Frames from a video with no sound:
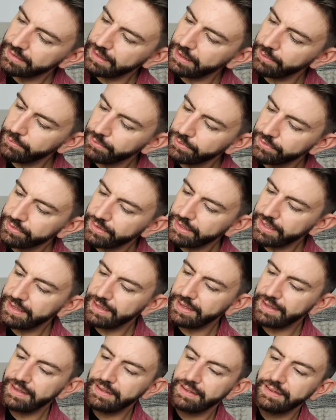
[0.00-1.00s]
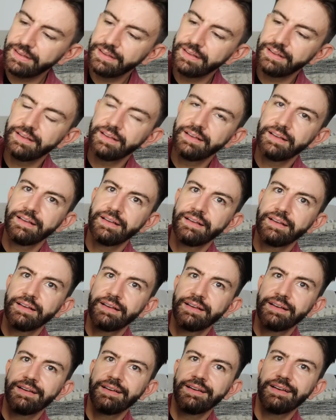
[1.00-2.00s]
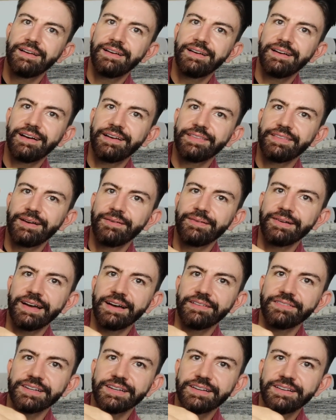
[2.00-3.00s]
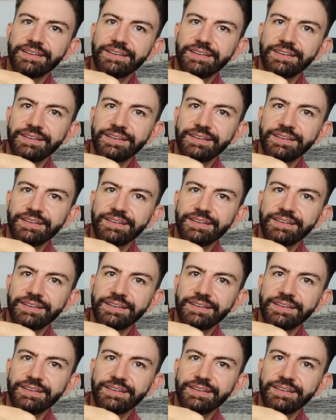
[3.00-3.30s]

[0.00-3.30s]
That one there, and there we have it.